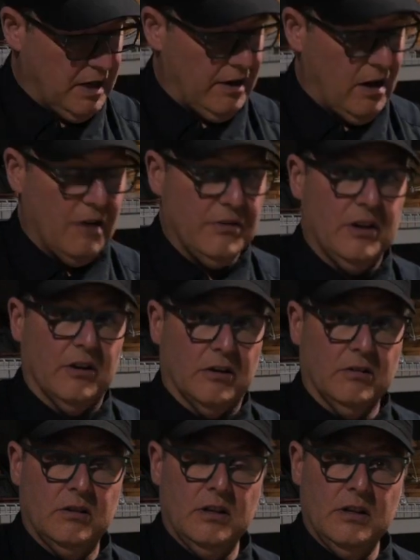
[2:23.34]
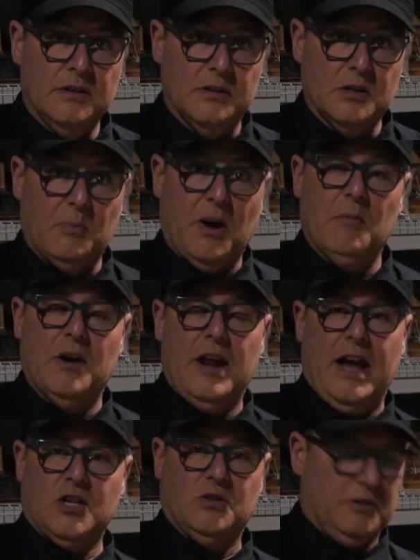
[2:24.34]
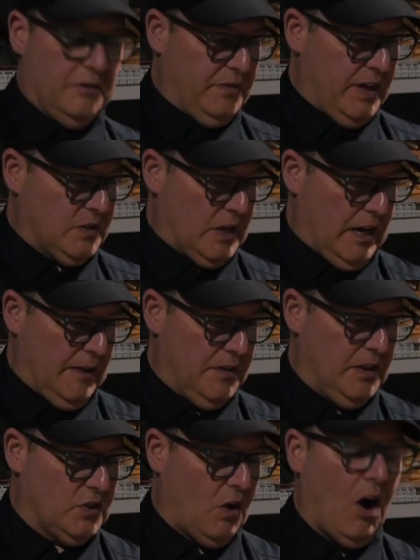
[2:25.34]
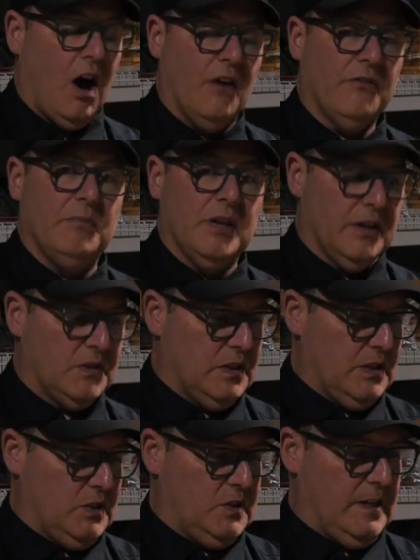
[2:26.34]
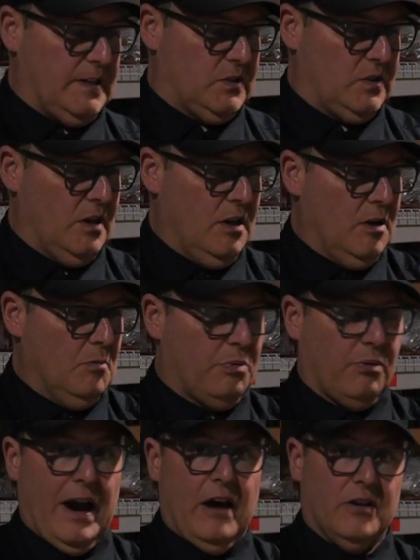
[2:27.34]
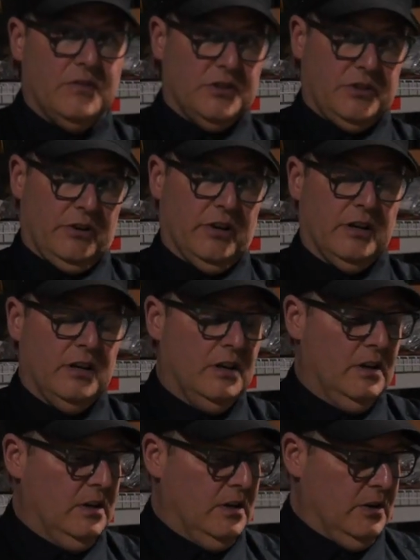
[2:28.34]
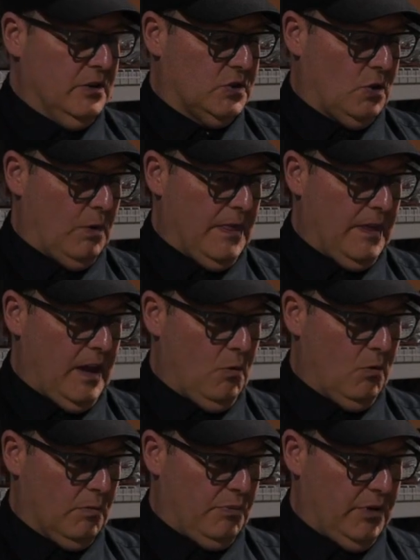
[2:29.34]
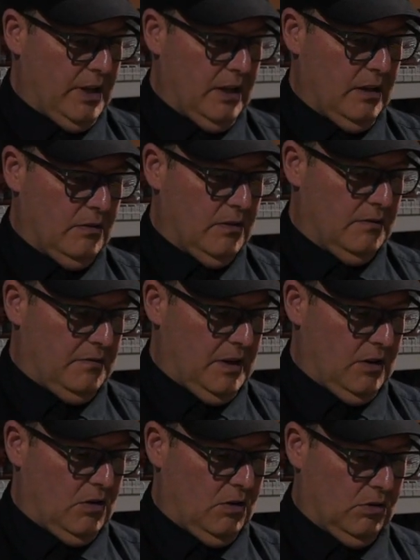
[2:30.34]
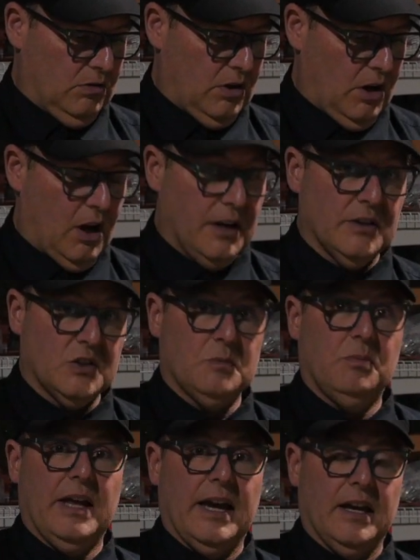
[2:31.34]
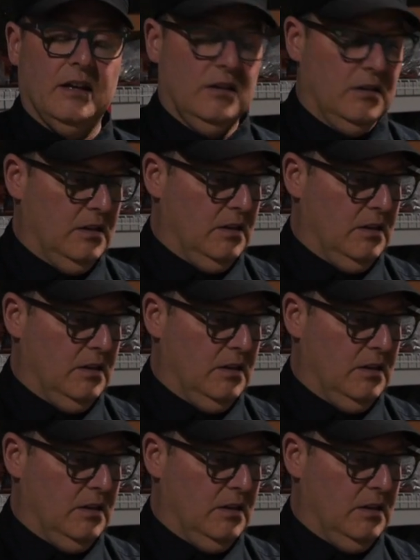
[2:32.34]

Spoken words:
cut off here. The Department of National Defense cut this off because this sits proud of the turret. So when they were putting the vehicle on display,